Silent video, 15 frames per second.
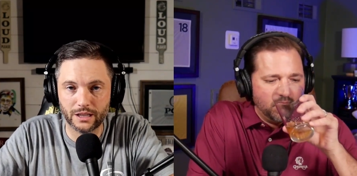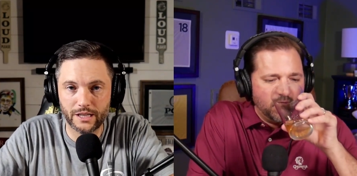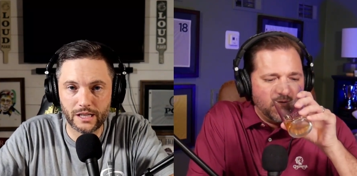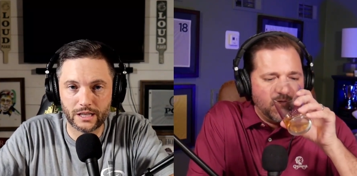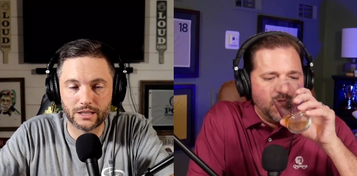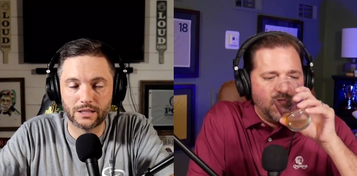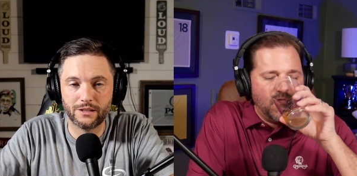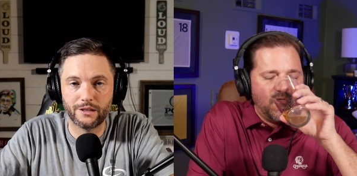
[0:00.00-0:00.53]

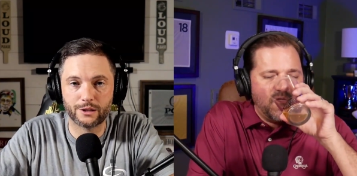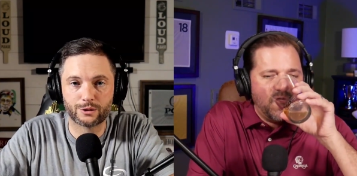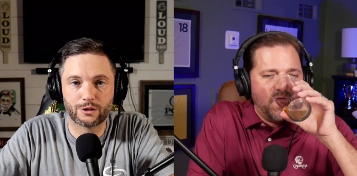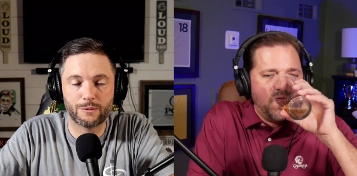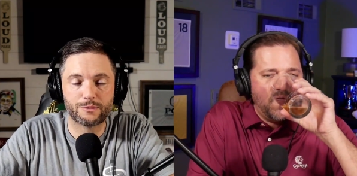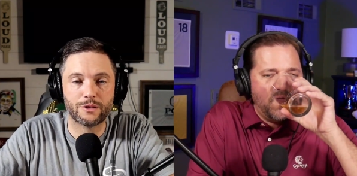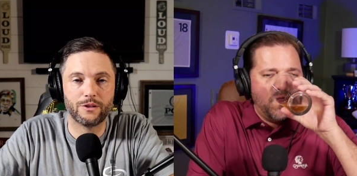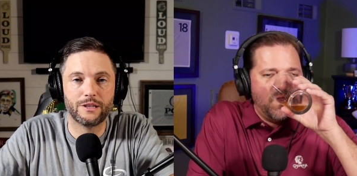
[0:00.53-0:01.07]
Speaker 1: link is in the
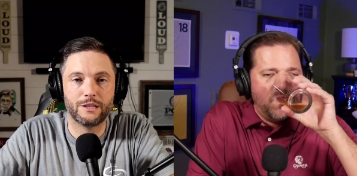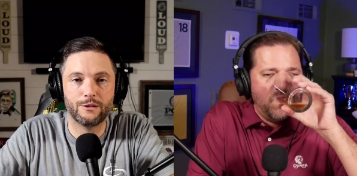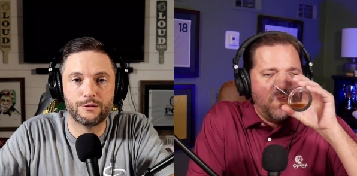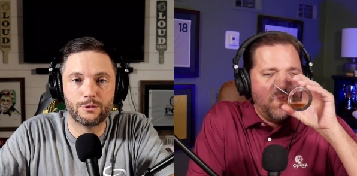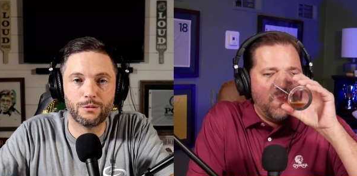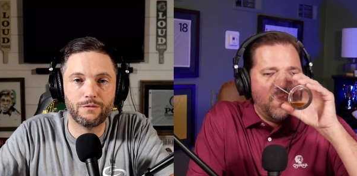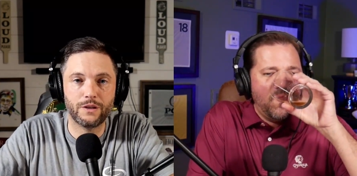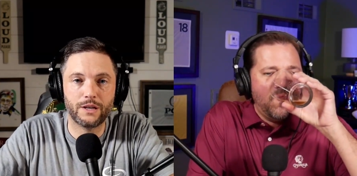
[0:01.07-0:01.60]
description of the
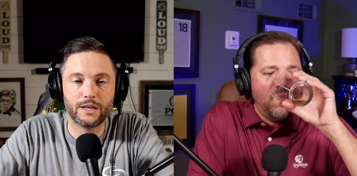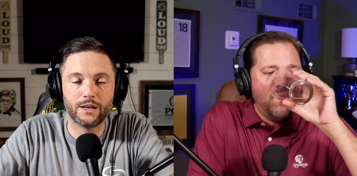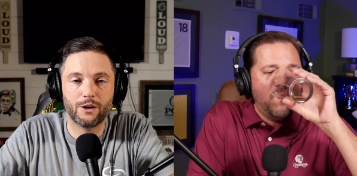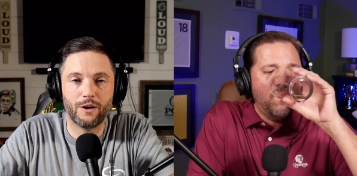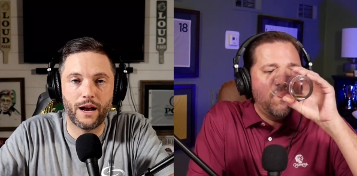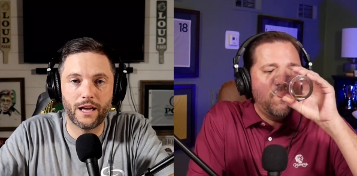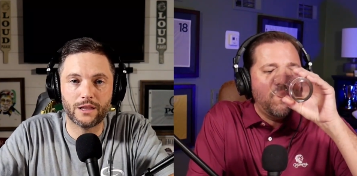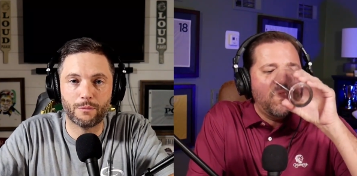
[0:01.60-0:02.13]
YouTube video
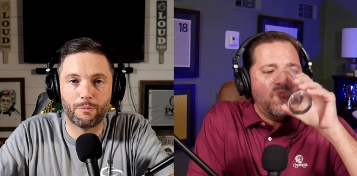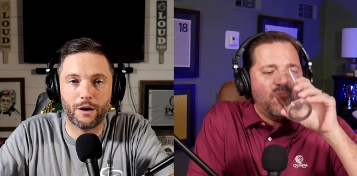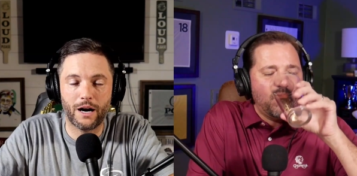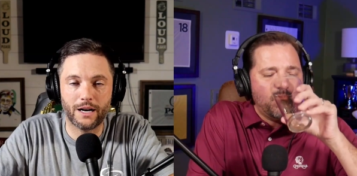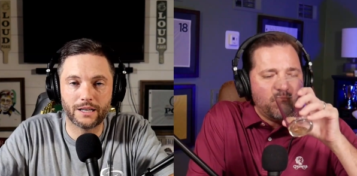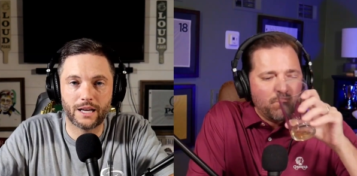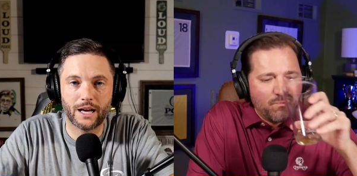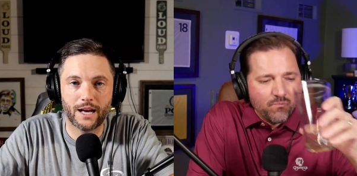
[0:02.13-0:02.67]
and the
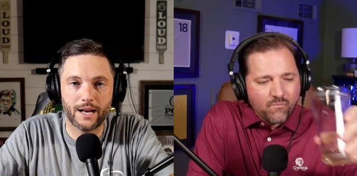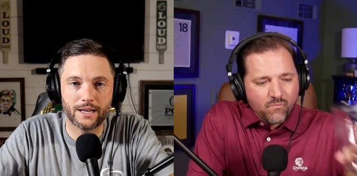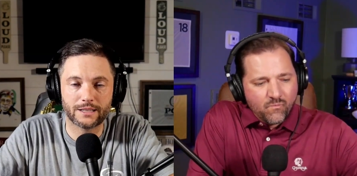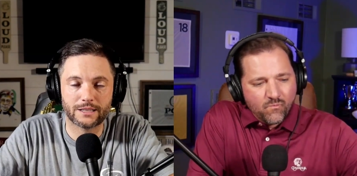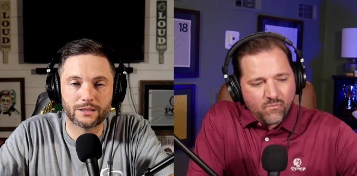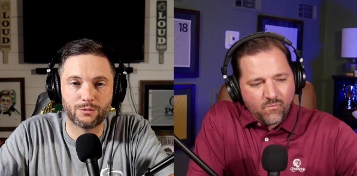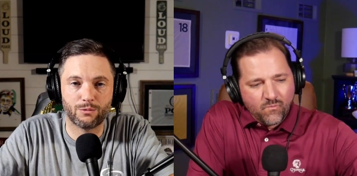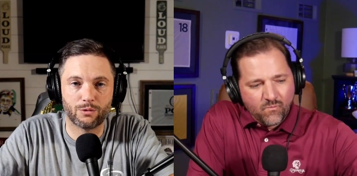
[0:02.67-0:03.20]

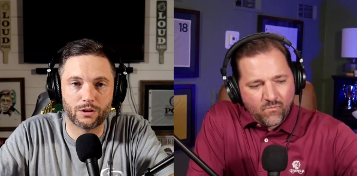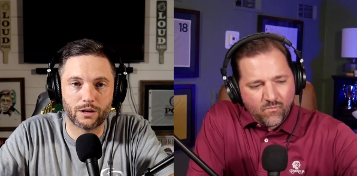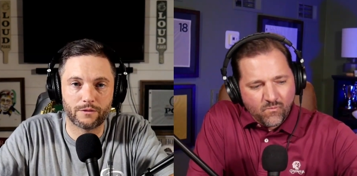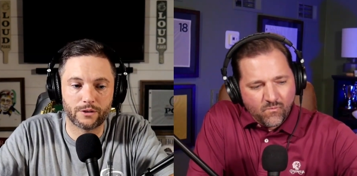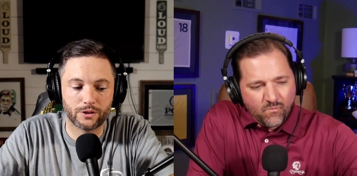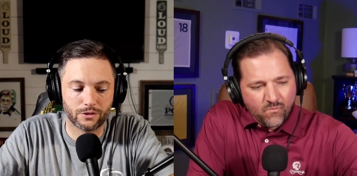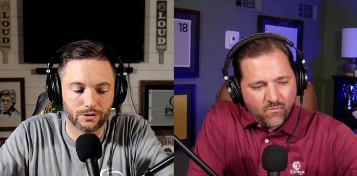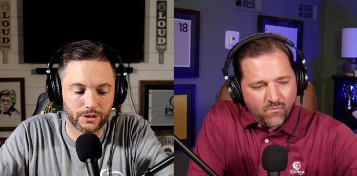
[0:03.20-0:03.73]
podcast, wherever
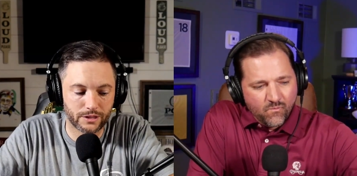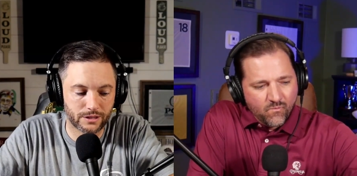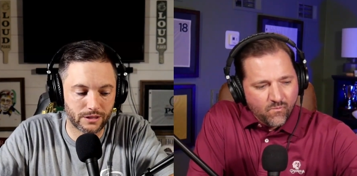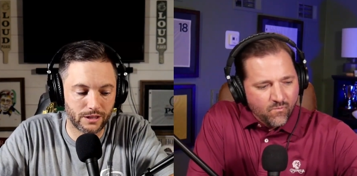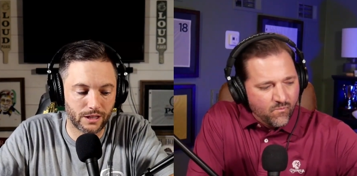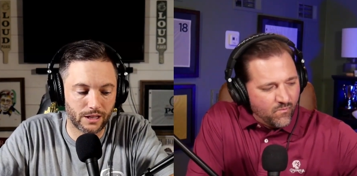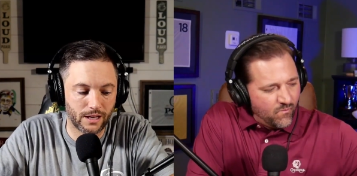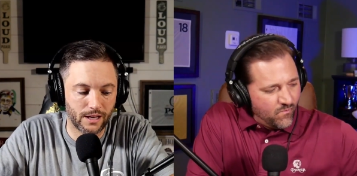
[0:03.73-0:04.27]
you're
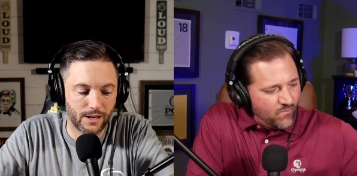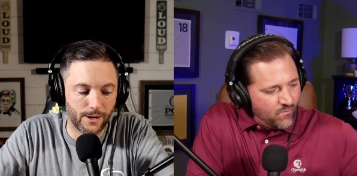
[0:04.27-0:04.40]
listening.